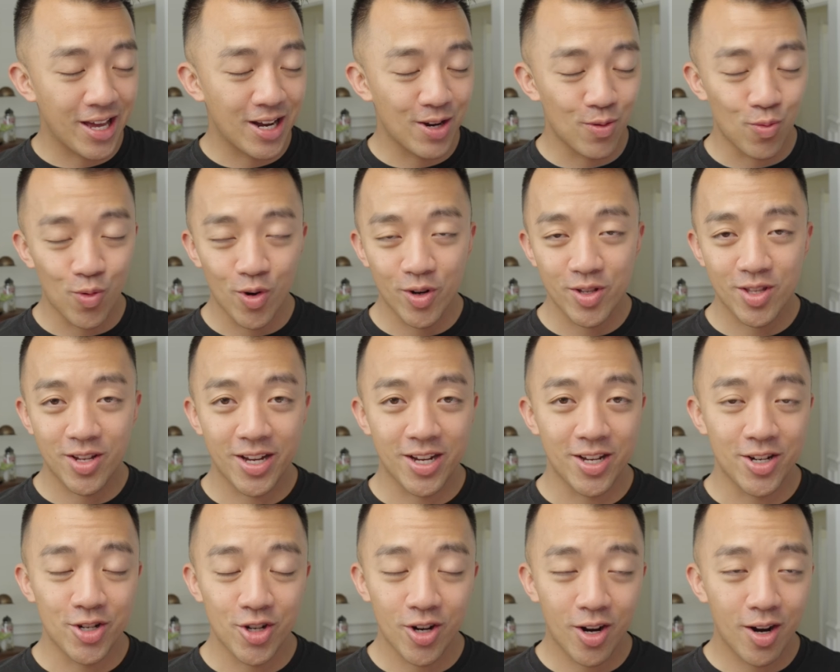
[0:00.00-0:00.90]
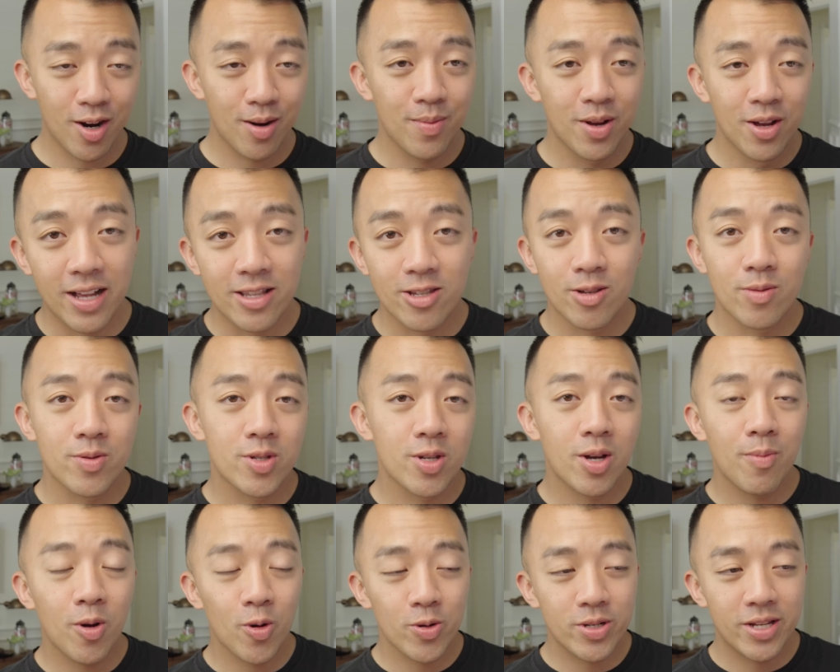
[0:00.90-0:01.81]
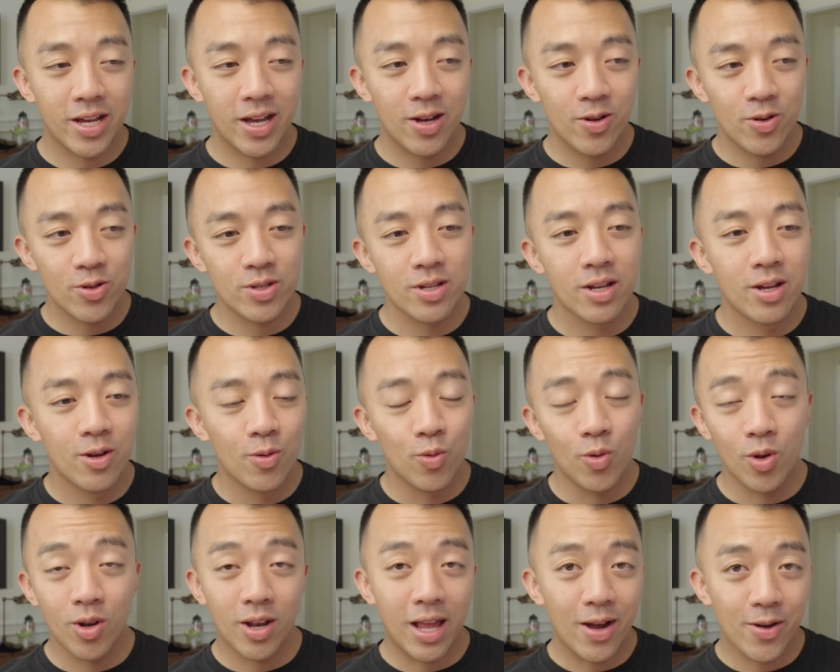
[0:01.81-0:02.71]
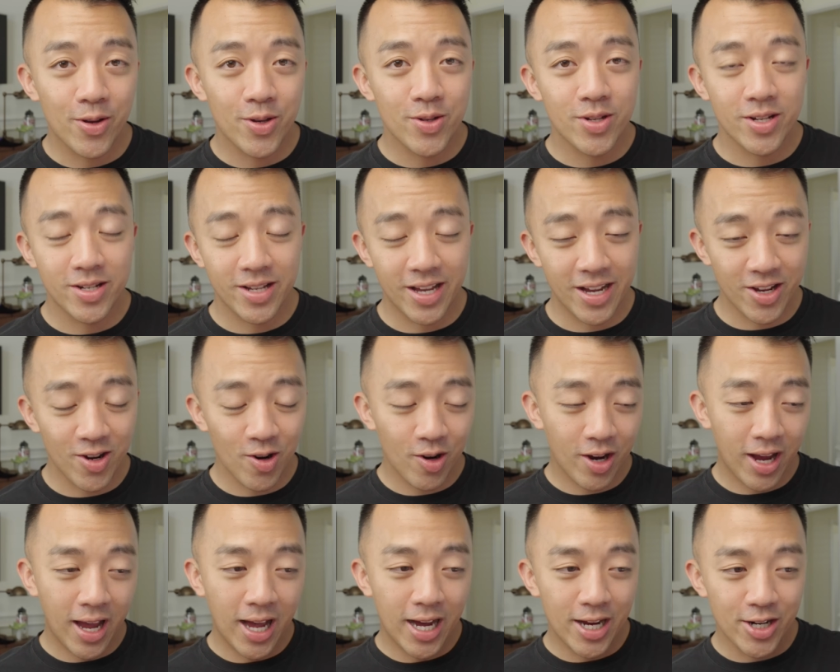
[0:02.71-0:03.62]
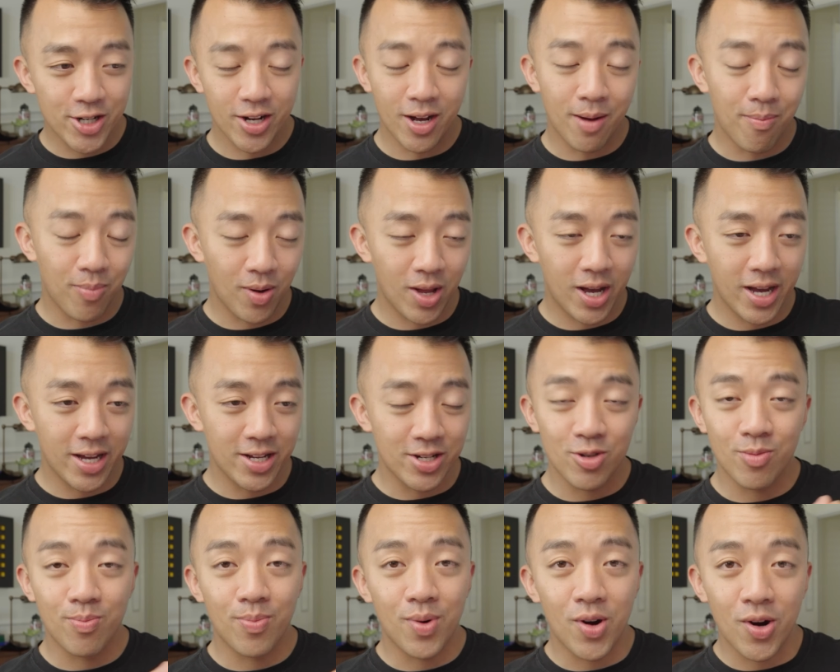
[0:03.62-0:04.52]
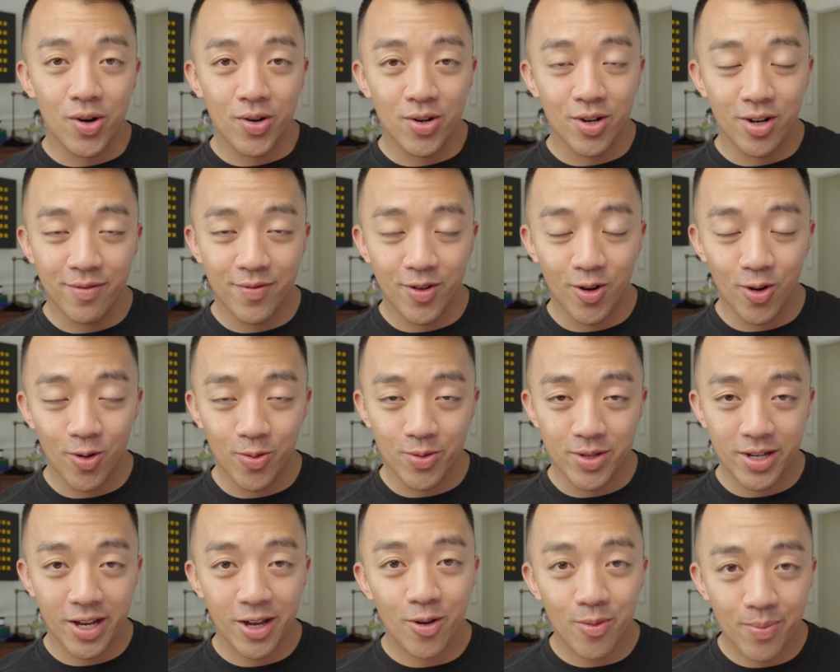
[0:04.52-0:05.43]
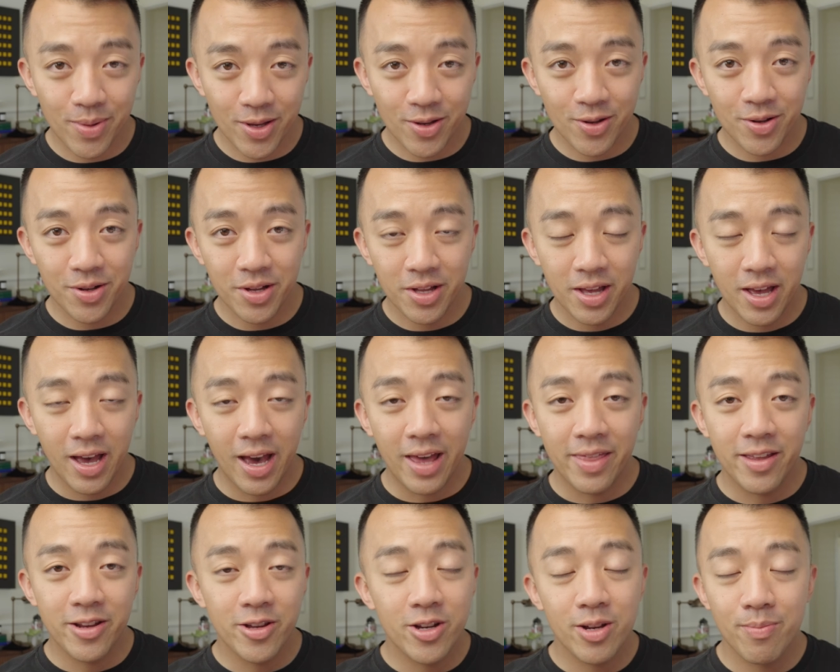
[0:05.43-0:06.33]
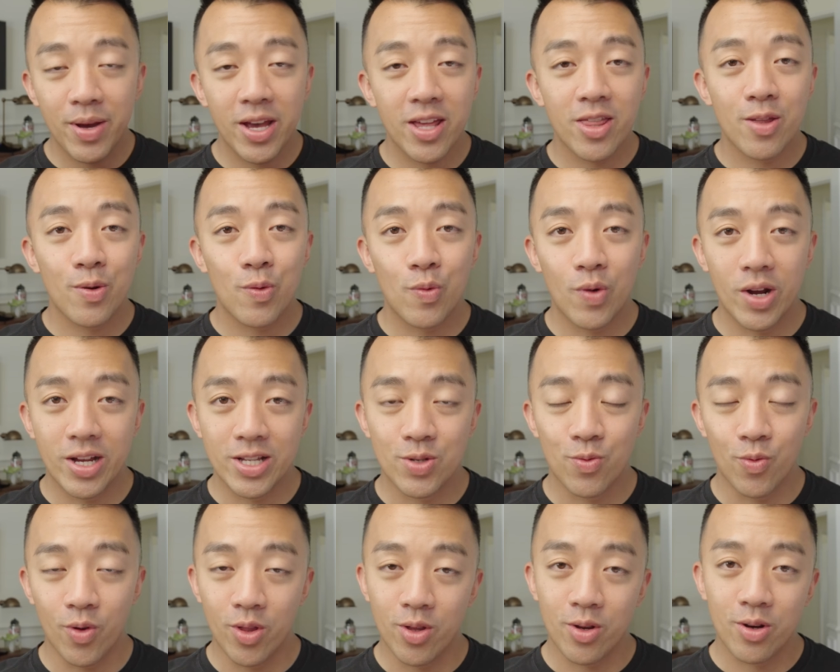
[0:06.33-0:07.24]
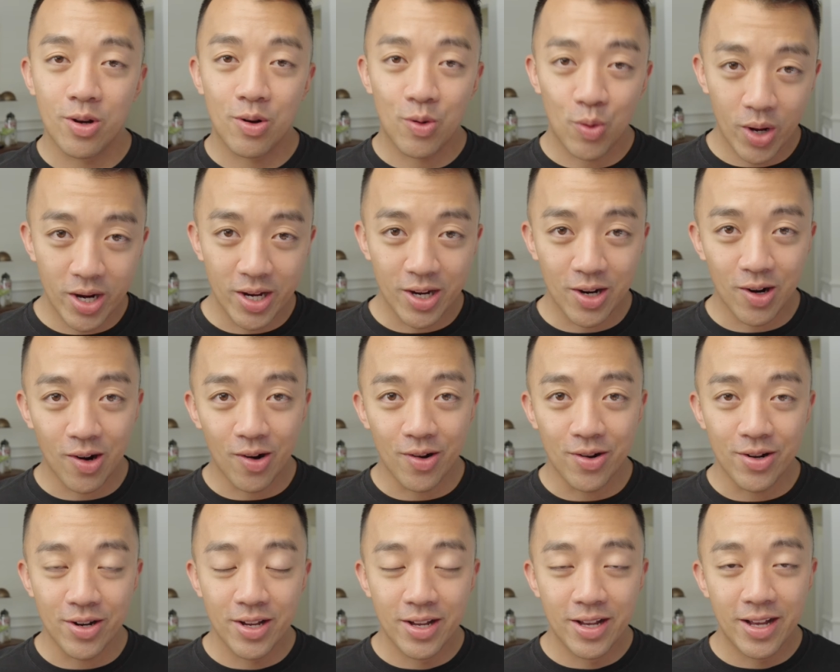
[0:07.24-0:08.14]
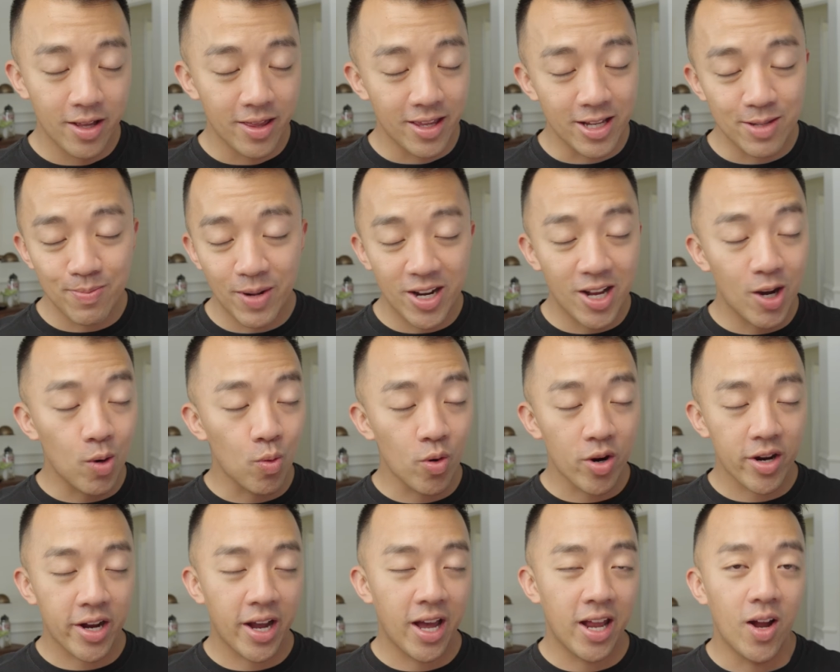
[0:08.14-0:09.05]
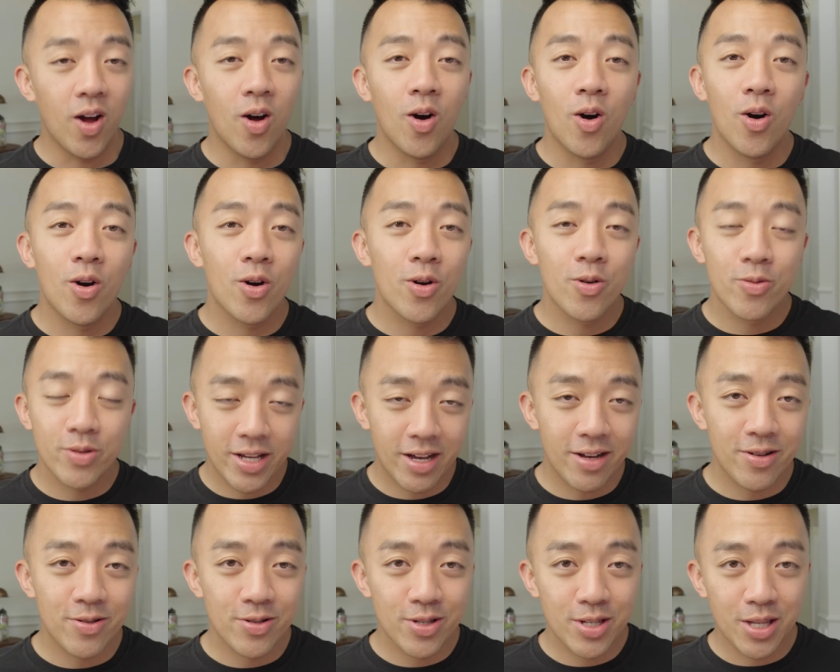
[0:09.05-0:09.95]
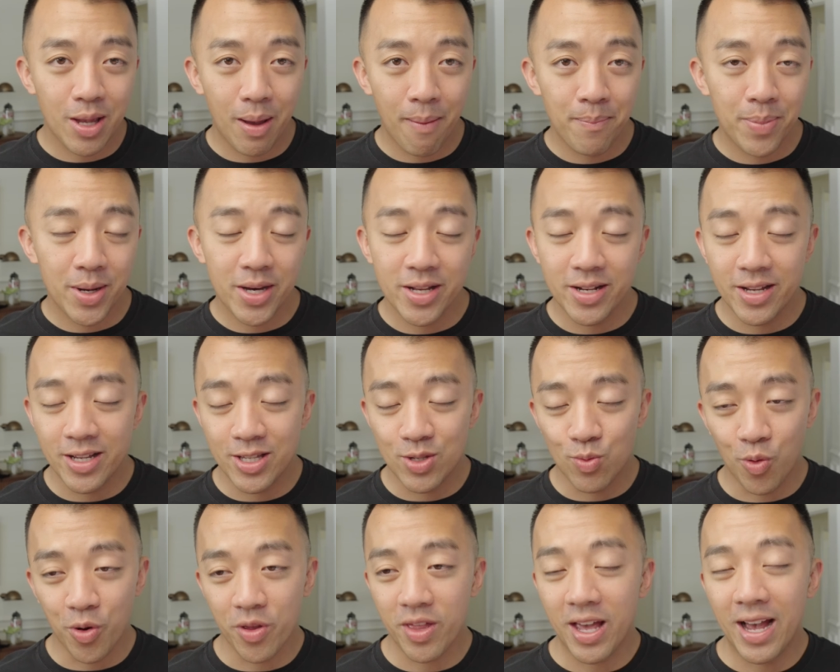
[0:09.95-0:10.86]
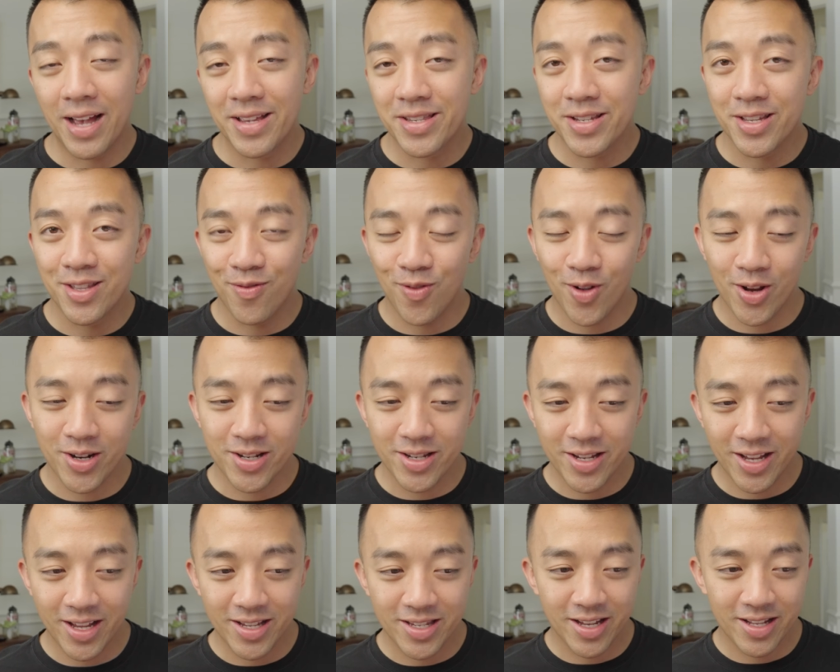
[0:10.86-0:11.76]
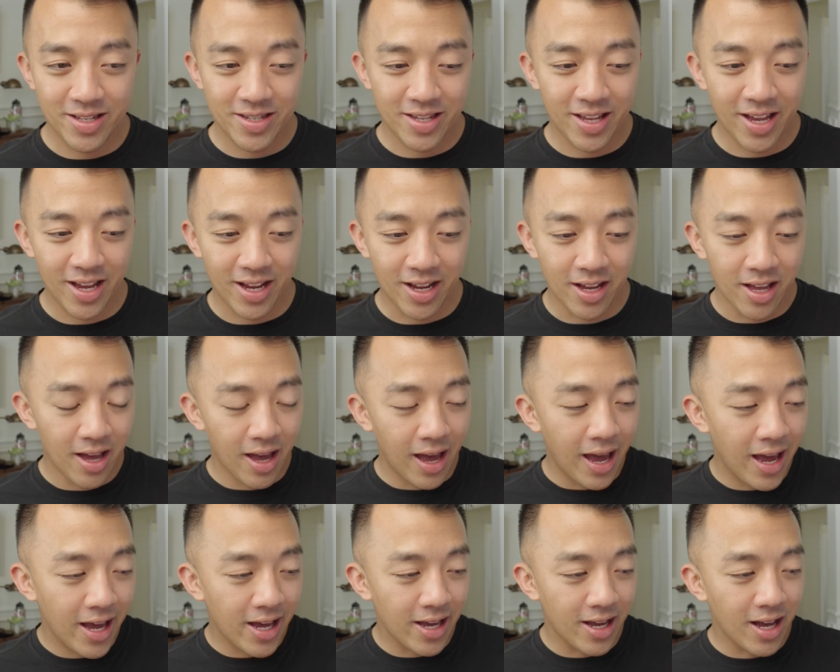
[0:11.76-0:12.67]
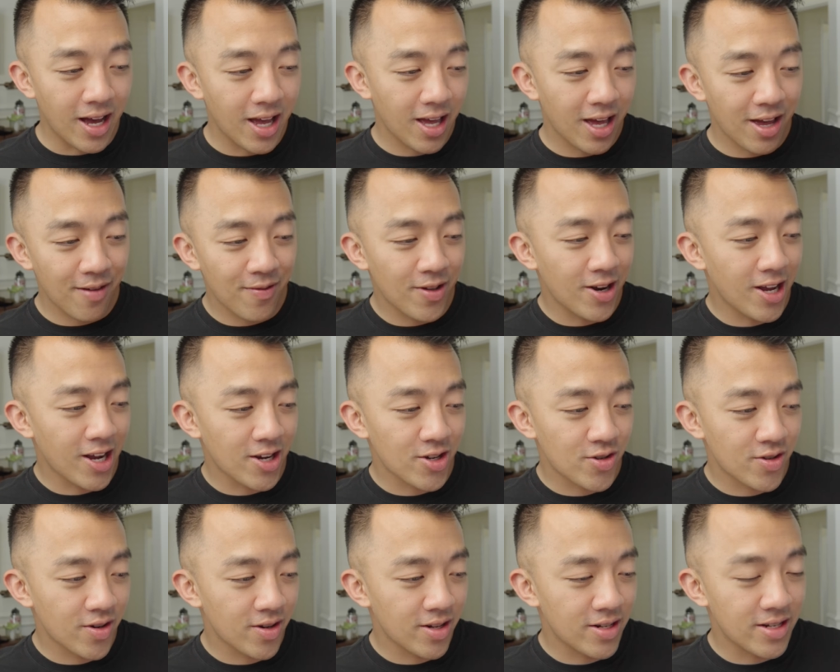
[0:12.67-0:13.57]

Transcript: and it worked like a charm. And so some hotels will allow you to take your cash, apply it to part of your hotel bill, and then you can pay the rest with credit card. This might not work at all hotels, but it's worth asking the front desk and saying, hey, I have an extra